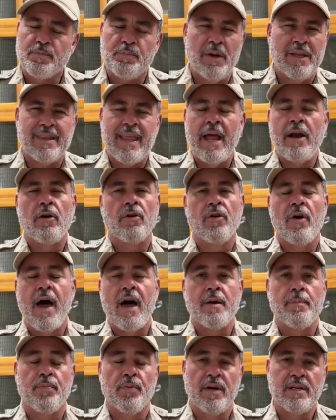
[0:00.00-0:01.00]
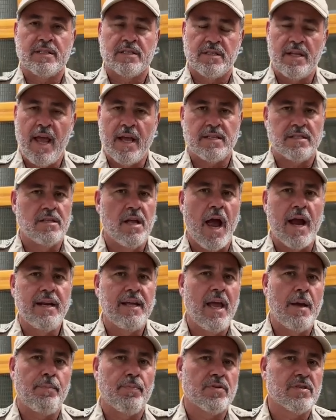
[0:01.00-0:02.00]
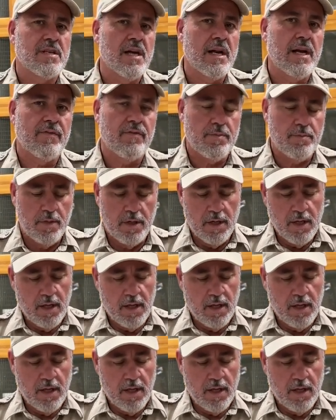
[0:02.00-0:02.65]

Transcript: but they don't know how to breed snakes, 98% of them,